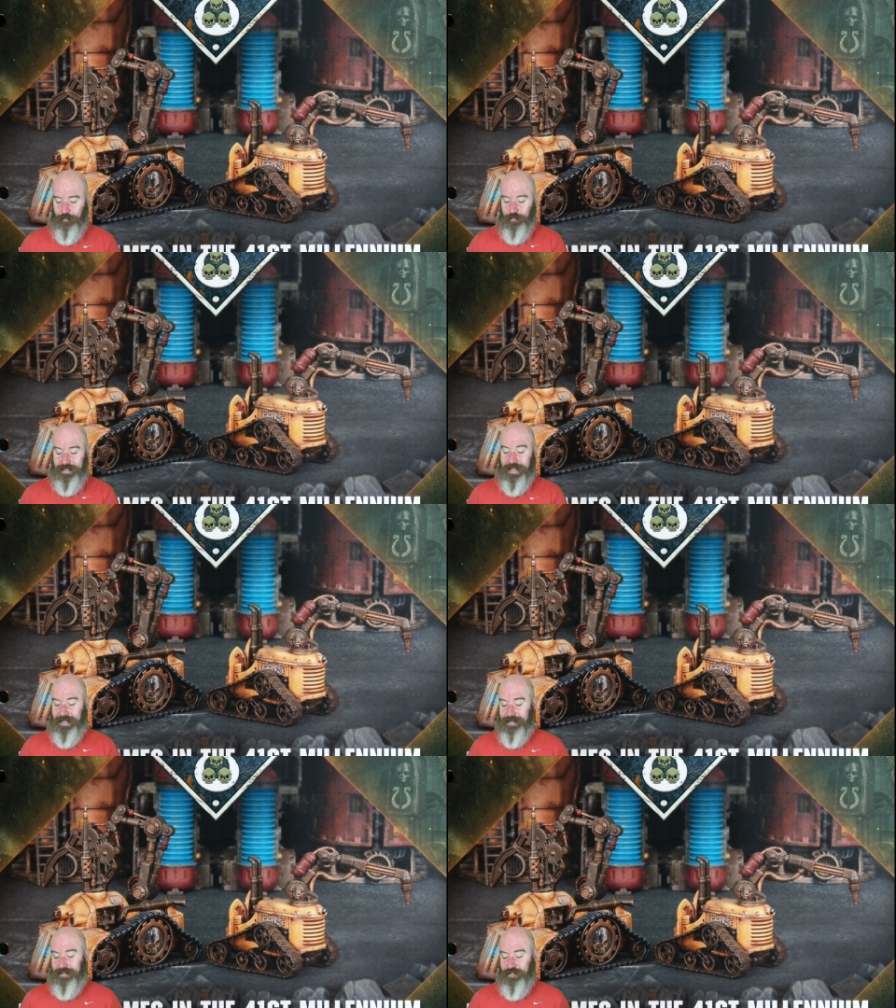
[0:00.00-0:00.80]
We're
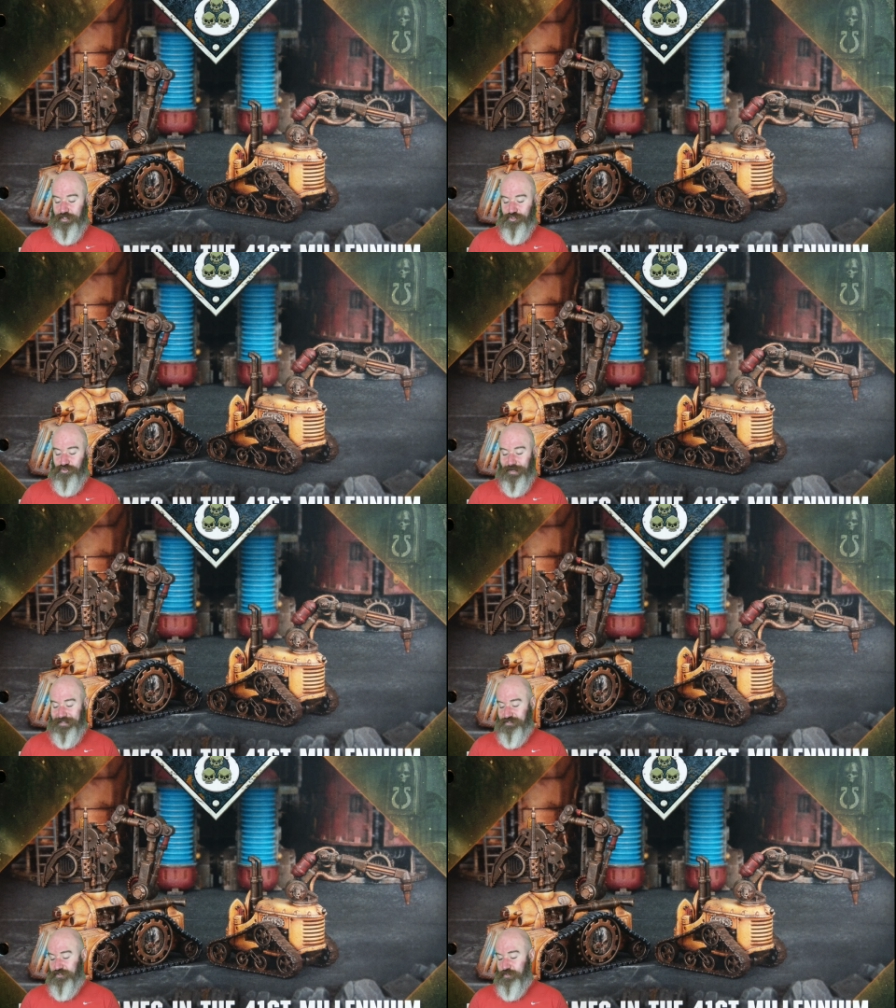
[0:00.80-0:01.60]
getting the
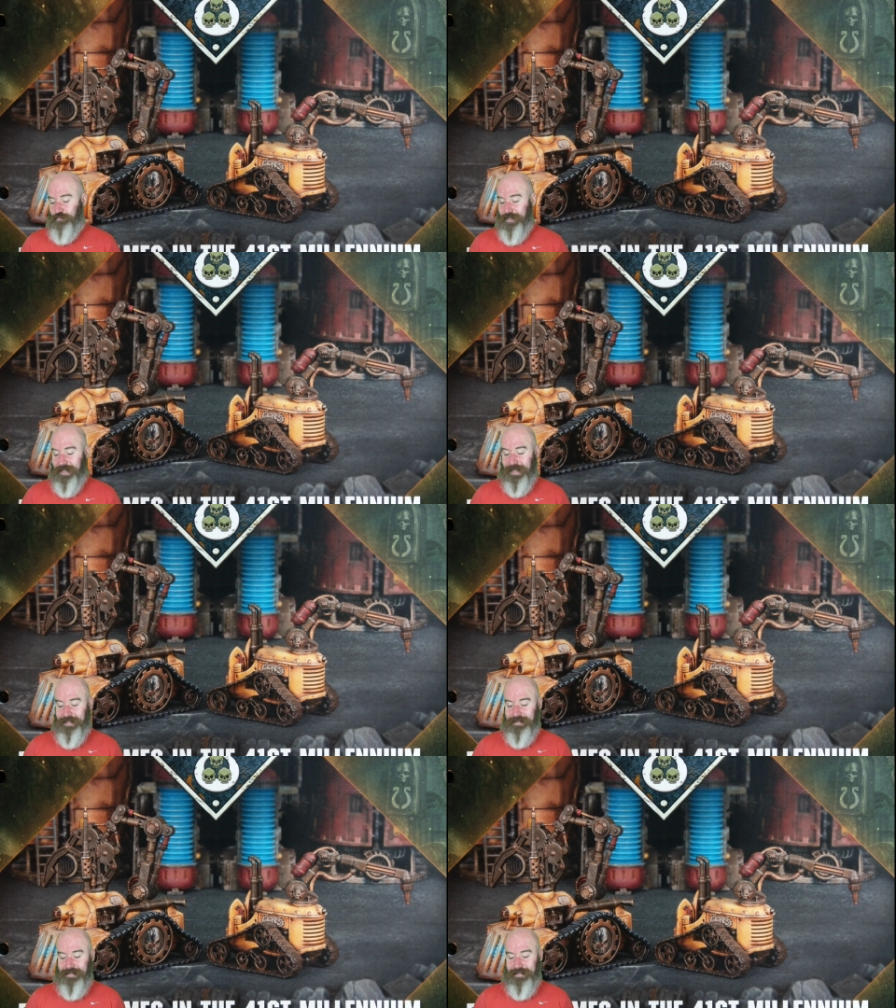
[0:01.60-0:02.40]
tractor unit
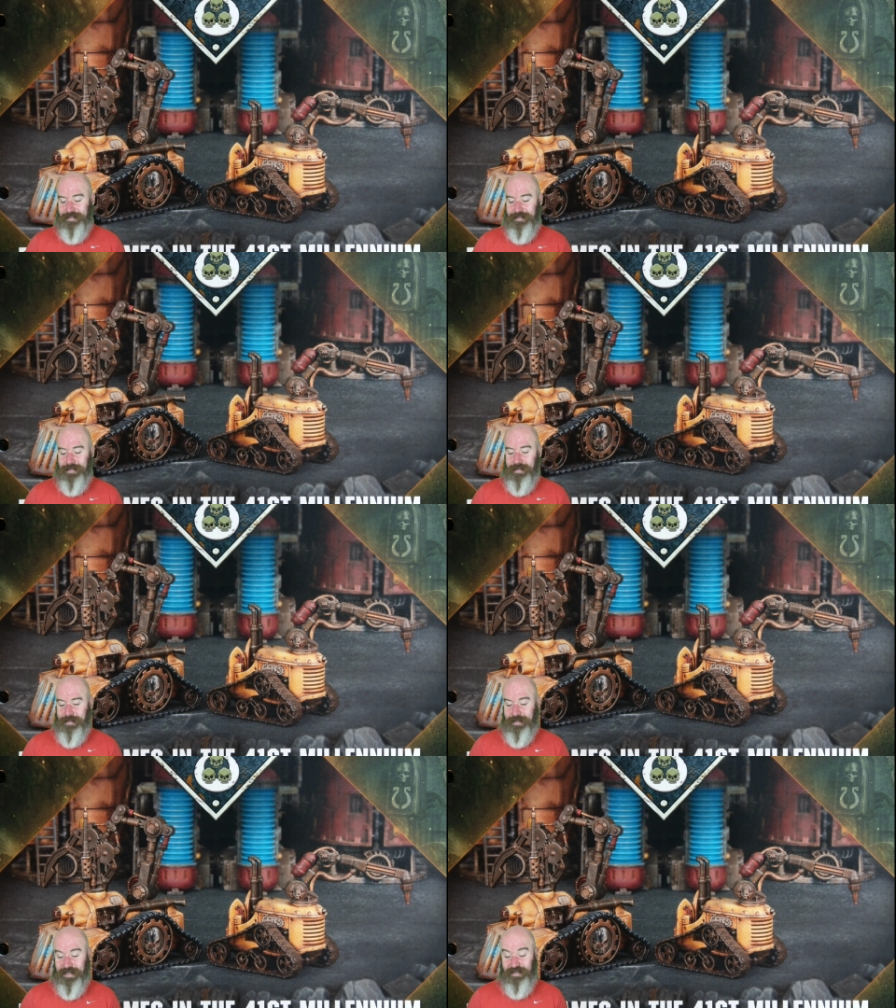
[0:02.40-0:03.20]
and the
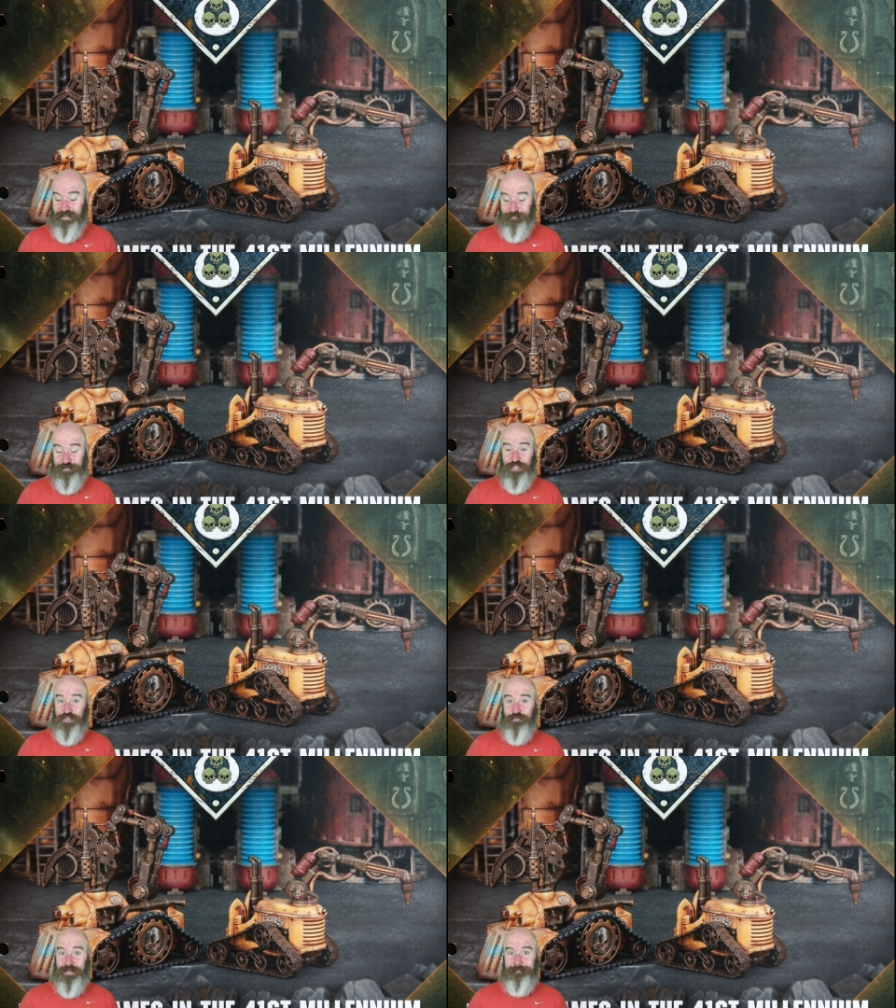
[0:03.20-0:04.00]
lifter
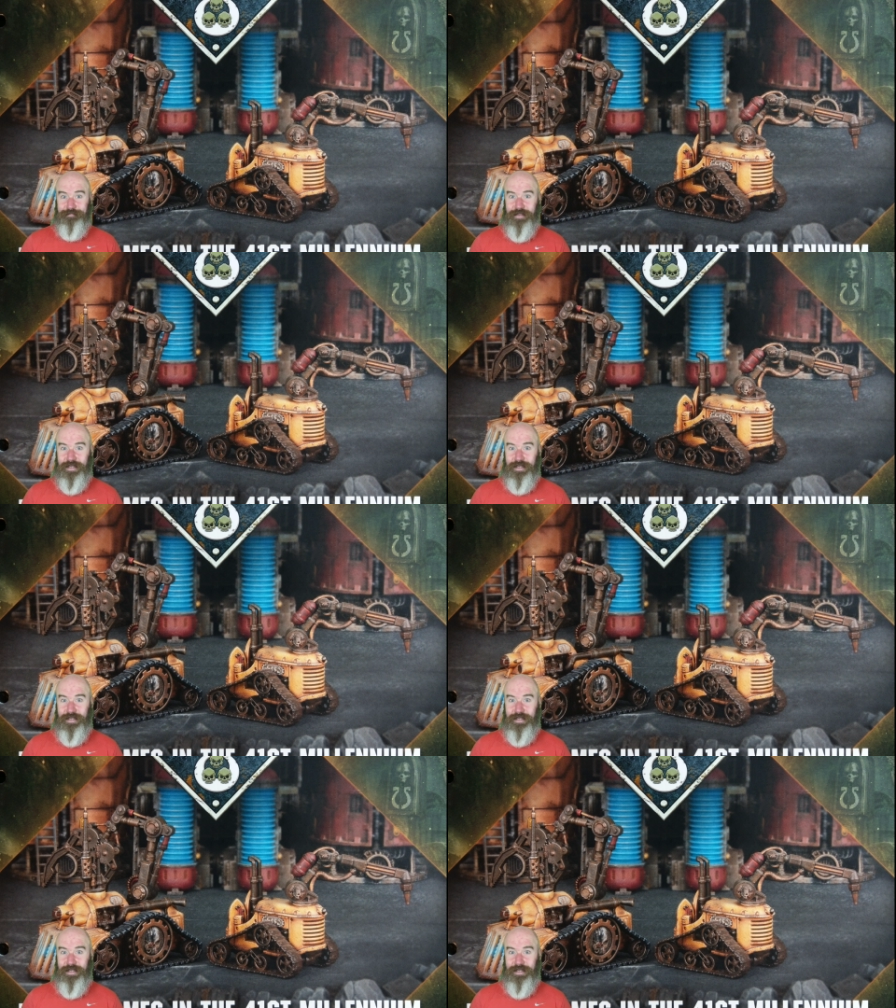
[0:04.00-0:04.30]
unit,